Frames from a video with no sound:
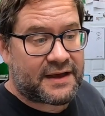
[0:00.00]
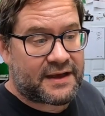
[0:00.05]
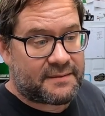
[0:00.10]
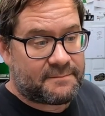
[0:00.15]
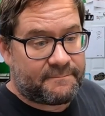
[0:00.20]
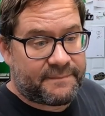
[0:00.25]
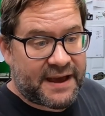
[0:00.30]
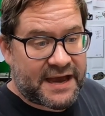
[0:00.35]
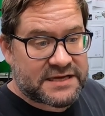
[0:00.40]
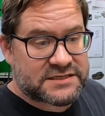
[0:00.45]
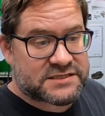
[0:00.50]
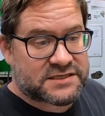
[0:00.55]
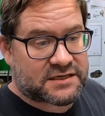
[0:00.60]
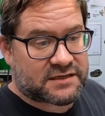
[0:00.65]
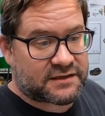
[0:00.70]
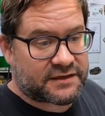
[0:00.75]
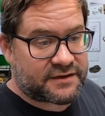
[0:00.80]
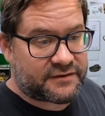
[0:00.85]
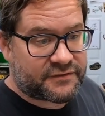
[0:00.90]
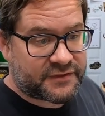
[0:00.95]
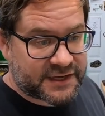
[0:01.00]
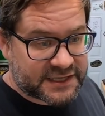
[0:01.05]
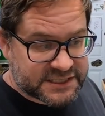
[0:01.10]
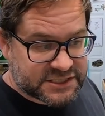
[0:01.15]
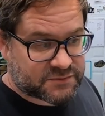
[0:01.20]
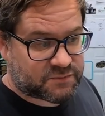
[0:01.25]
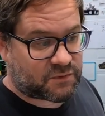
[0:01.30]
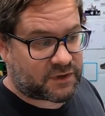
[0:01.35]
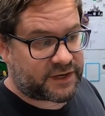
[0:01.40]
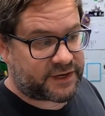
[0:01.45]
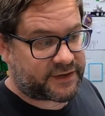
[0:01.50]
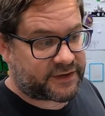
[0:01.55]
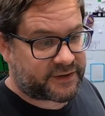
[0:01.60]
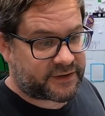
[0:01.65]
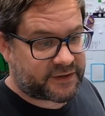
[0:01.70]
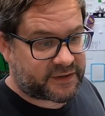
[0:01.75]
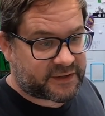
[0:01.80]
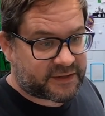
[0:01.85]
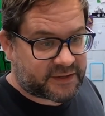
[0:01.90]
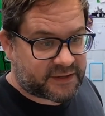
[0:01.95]
And basically this one
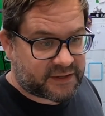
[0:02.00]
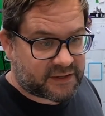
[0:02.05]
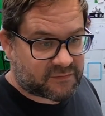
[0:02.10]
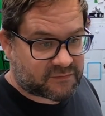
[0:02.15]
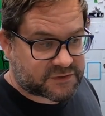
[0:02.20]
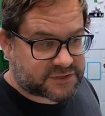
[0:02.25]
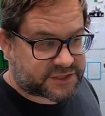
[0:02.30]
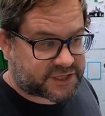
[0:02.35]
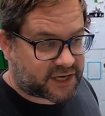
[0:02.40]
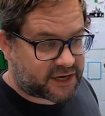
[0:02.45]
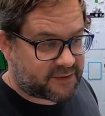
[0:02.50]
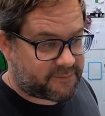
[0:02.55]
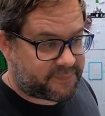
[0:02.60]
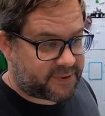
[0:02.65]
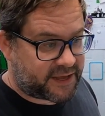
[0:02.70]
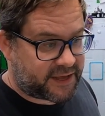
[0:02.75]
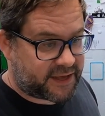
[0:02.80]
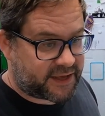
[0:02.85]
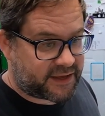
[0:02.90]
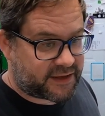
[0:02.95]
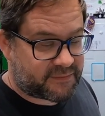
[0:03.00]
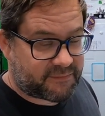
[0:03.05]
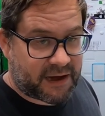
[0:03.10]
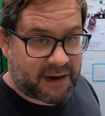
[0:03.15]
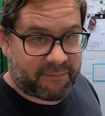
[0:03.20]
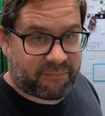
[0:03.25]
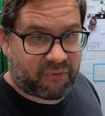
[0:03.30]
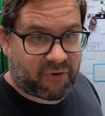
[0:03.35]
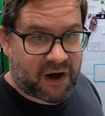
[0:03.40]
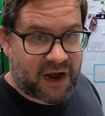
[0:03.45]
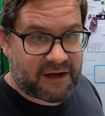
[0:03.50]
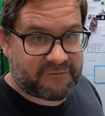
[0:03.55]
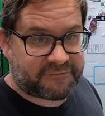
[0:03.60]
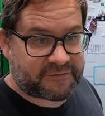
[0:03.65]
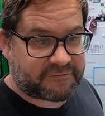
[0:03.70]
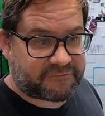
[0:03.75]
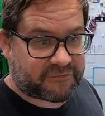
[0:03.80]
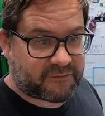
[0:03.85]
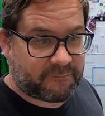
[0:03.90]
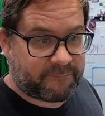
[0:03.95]
was gonna be my
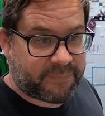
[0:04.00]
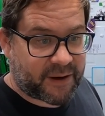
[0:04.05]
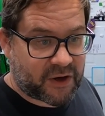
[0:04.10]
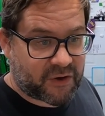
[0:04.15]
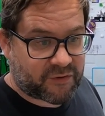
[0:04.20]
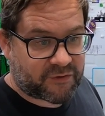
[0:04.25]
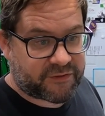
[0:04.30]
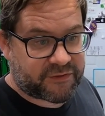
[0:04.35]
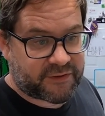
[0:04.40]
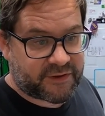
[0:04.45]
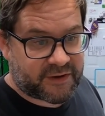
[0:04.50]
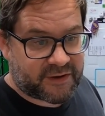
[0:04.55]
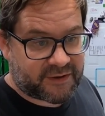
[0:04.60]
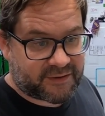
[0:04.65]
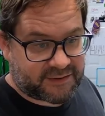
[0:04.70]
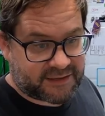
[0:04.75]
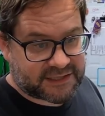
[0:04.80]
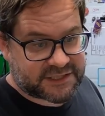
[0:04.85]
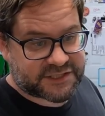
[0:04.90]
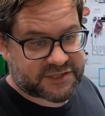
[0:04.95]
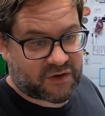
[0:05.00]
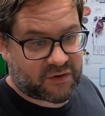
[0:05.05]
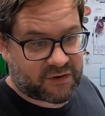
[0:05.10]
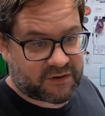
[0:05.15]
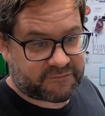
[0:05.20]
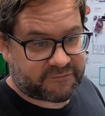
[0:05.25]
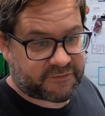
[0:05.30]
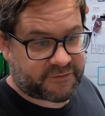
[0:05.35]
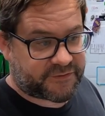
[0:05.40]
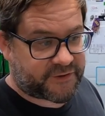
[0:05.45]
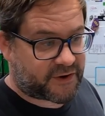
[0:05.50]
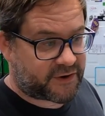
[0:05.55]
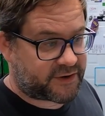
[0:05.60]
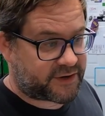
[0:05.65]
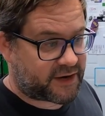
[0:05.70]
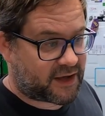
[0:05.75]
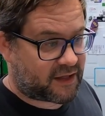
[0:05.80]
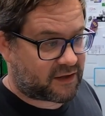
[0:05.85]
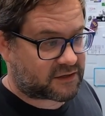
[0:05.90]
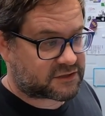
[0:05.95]
profit for both. And I sold it for
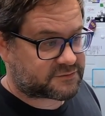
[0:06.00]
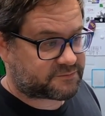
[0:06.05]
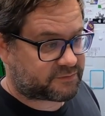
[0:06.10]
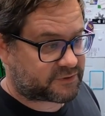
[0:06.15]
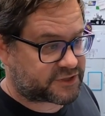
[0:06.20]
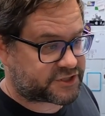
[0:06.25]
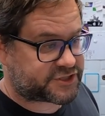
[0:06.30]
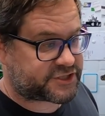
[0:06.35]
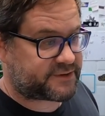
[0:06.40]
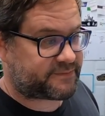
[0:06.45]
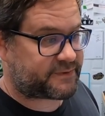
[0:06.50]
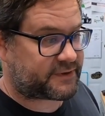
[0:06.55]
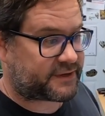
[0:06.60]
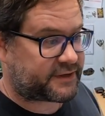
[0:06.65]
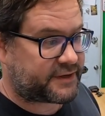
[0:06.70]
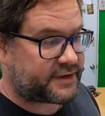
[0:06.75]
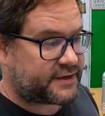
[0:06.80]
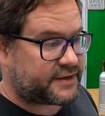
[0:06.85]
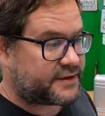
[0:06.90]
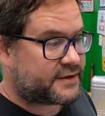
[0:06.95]
$30 plus shipping.